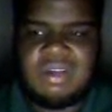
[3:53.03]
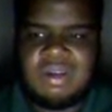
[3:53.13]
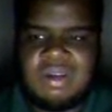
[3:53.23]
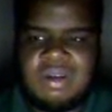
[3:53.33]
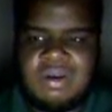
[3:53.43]

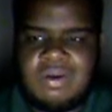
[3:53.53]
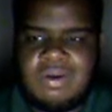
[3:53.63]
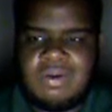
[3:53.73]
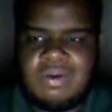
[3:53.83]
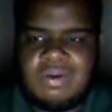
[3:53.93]
or
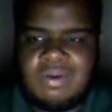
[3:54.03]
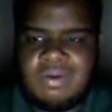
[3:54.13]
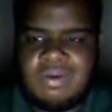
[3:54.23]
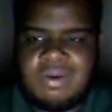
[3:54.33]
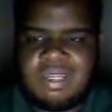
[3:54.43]
let's
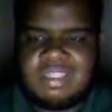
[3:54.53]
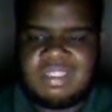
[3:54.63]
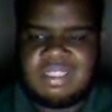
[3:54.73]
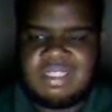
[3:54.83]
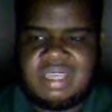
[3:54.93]

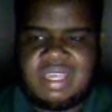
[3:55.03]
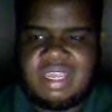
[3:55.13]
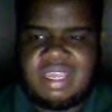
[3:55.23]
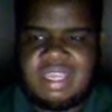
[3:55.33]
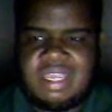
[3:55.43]
say,
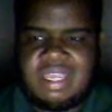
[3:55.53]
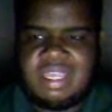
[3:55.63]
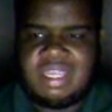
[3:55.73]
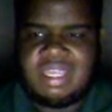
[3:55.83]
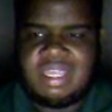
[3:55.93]

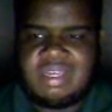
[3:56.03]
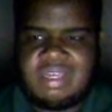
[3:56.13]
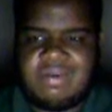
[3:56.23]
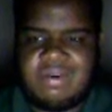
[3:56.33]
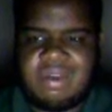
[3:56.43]
or
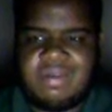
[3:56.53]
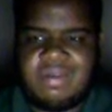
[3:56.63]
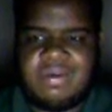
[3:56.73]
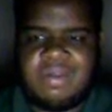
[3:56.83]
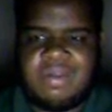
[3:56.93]
if I
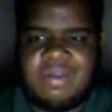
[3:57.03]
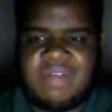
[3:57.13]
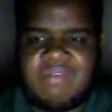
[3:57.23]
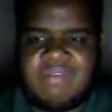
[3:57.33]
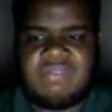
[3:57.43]
wasn't
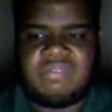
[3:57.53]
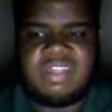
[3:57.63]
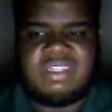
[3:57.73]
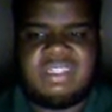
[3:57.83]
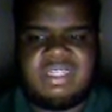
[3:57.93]
watching
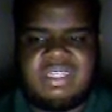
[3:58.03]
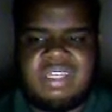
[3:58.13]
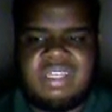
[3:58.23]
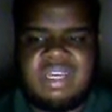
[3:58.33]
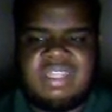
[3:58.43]

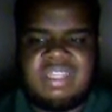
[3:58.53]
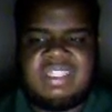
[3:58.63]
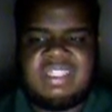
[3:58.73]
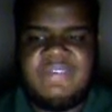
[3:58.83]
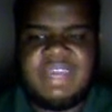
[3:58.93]
TV at a
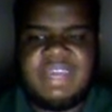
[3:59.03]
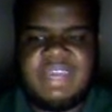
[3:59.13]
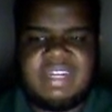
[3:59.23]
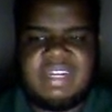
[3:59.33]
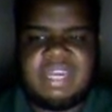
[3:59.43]
neighbor's
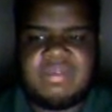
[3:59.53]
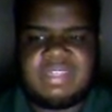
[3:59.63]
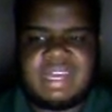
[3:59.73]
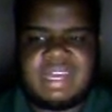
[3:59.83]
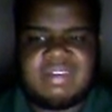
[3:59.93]
house, like the